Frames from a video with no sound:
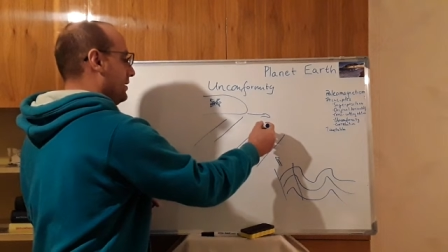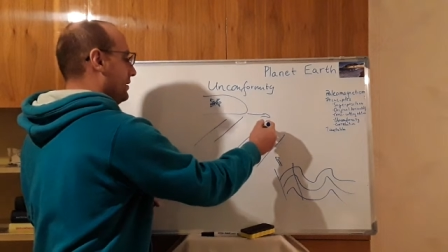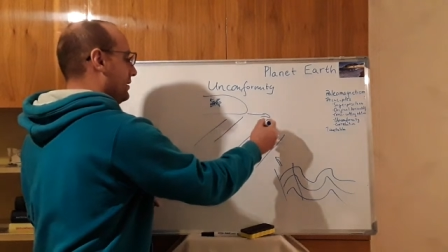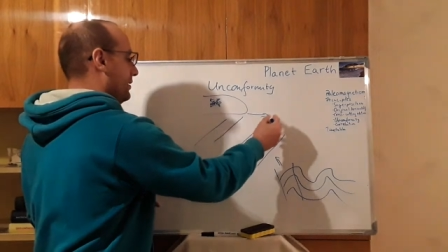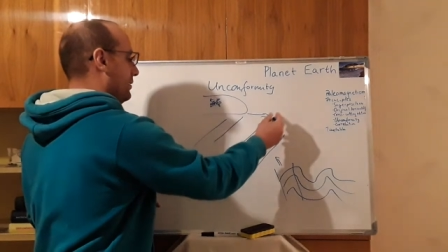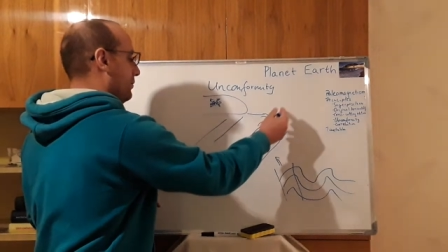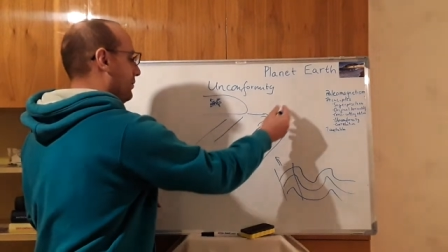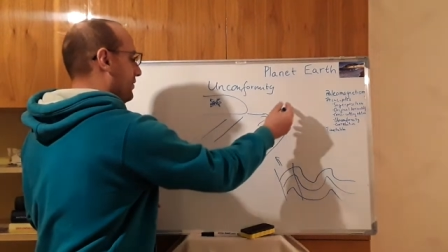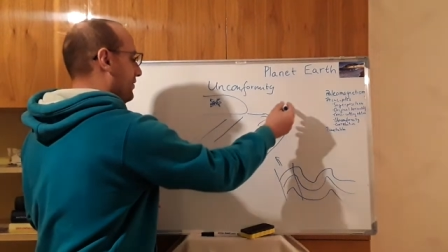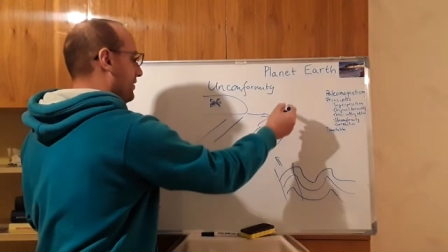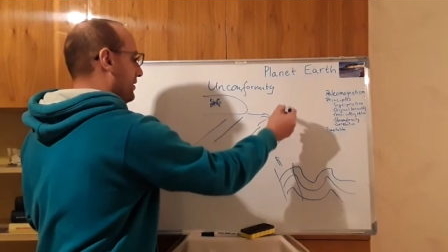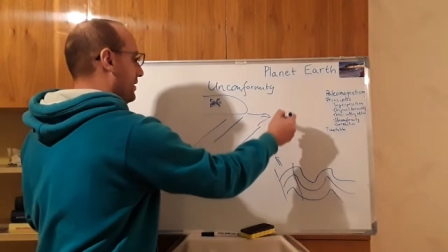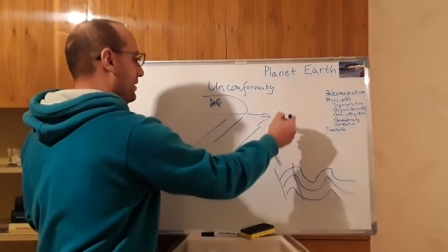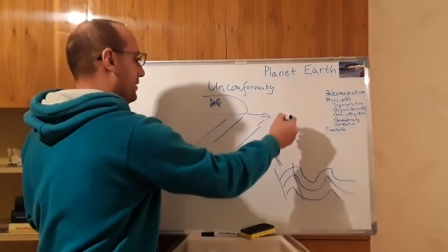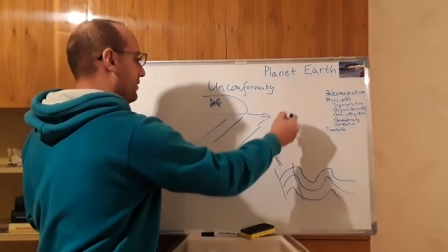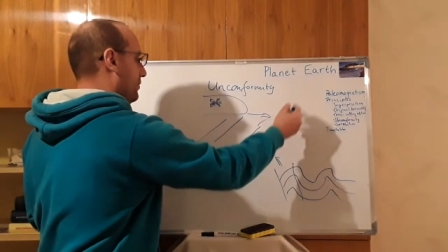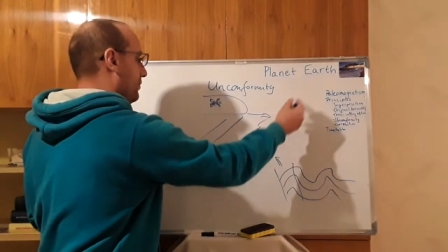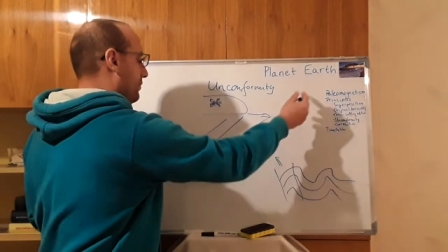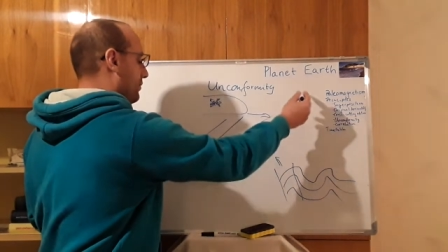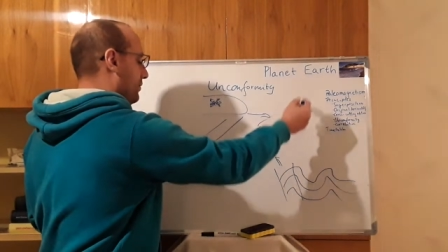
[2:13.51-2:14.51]
that was
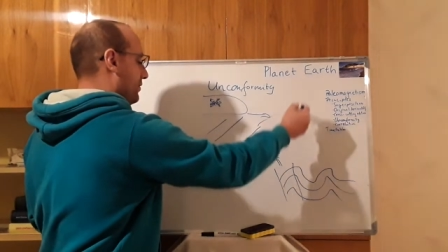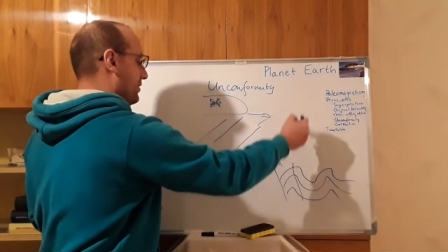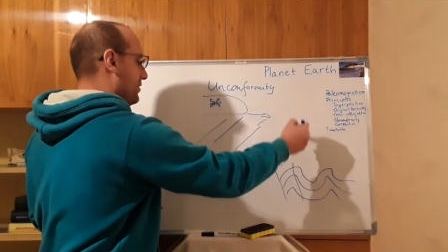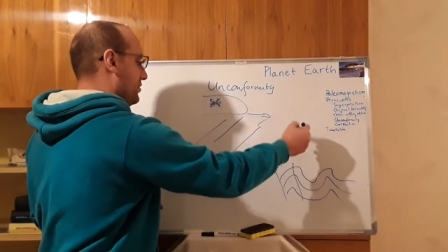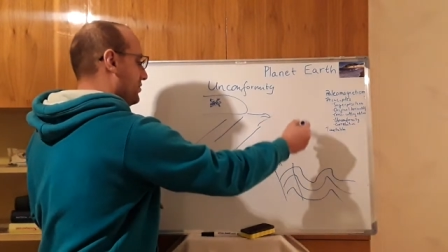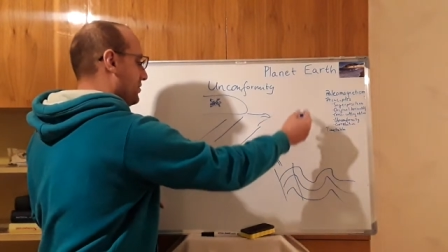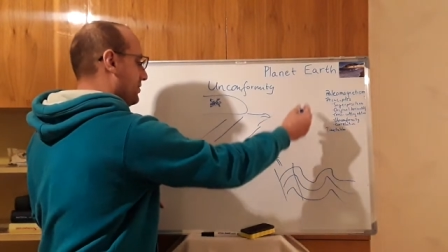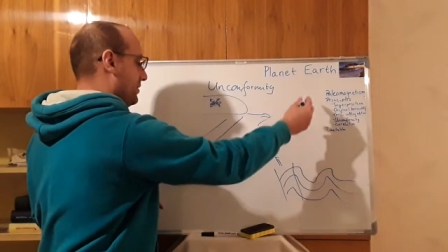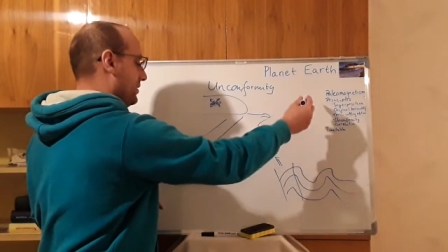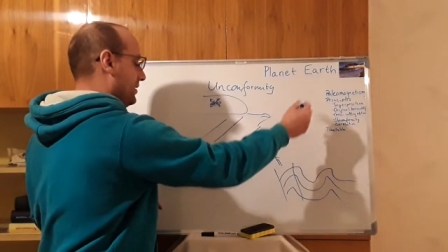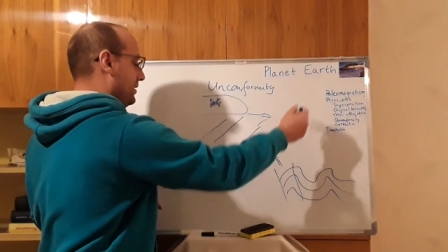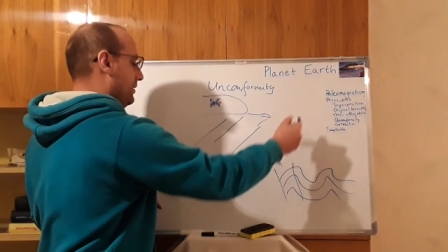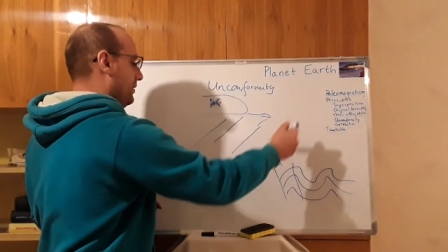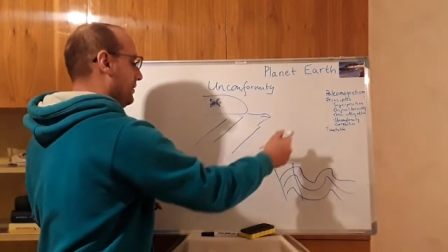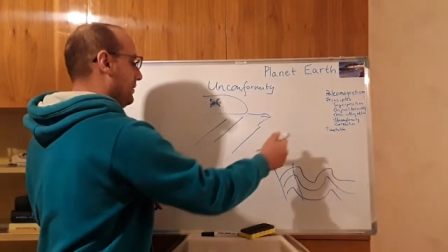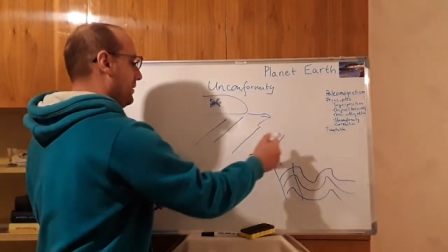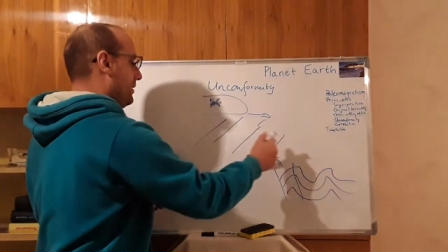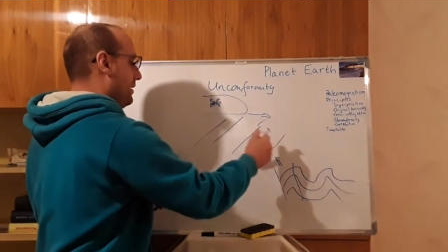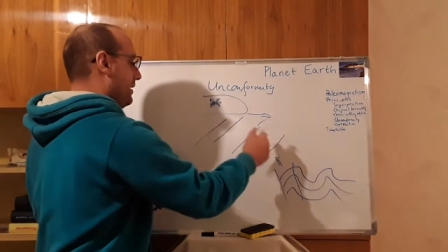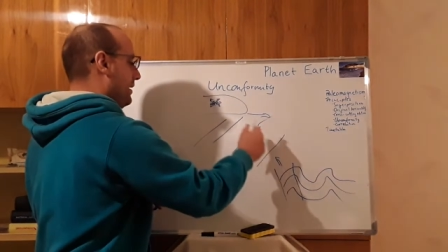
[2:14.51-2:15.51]
here originally.
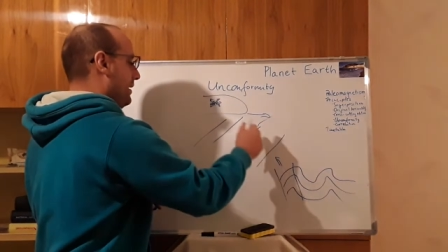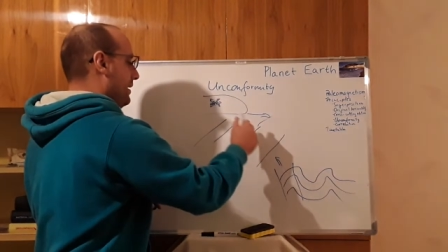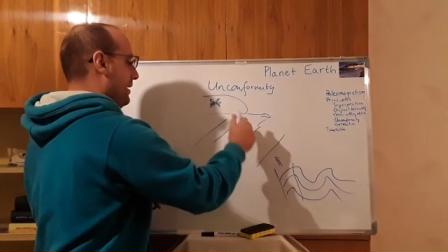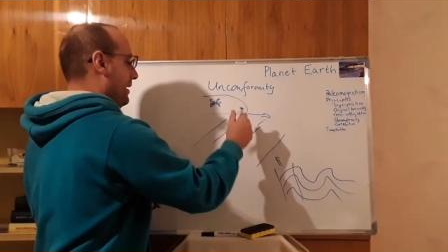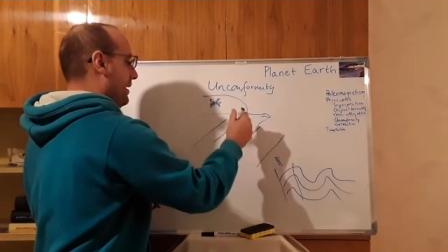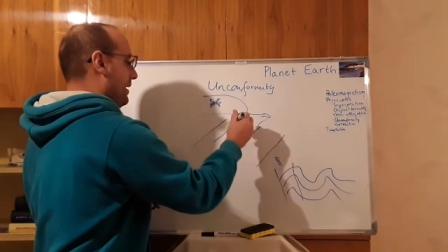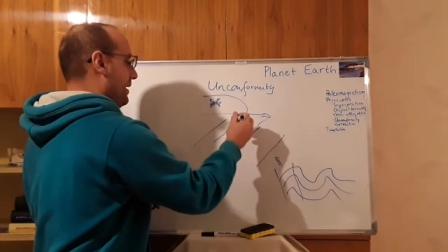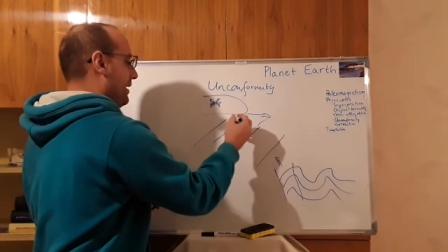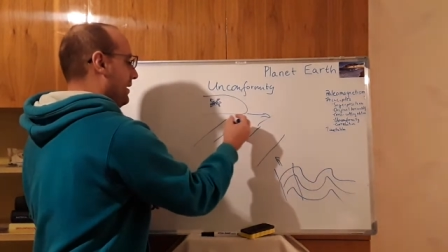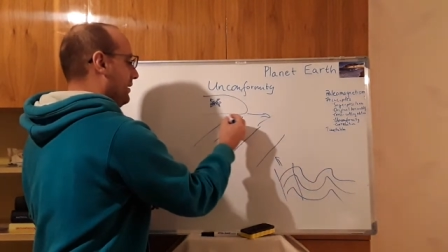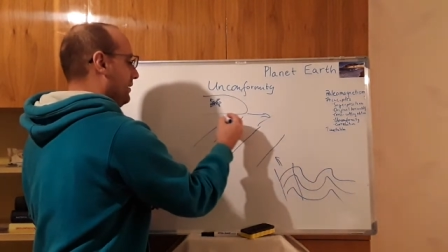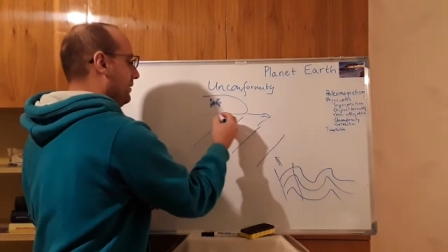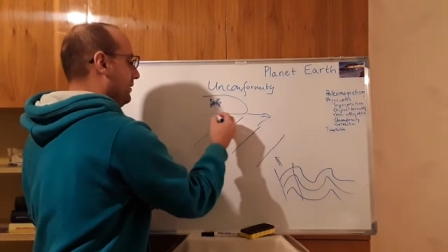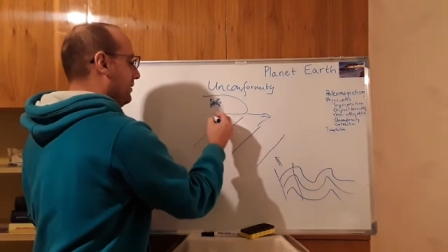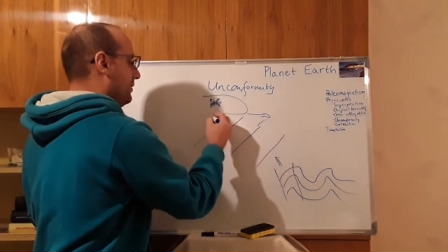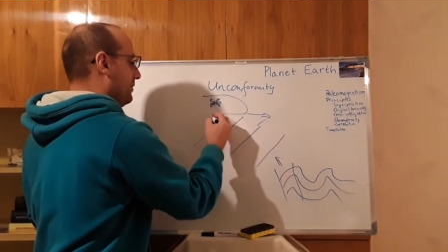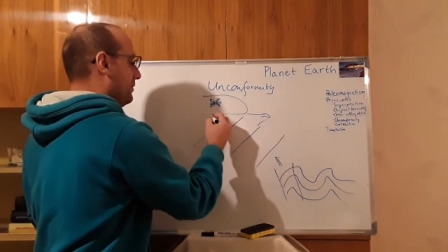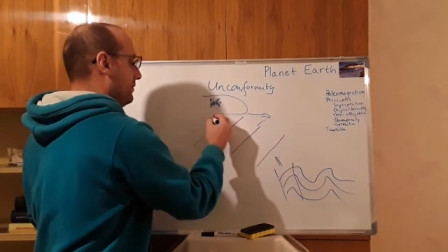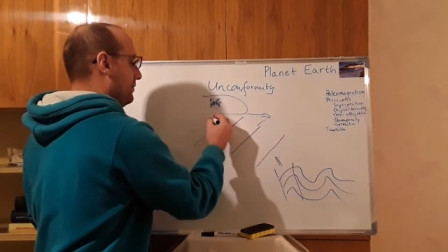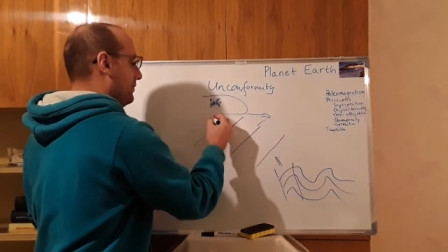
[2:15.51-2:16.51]
And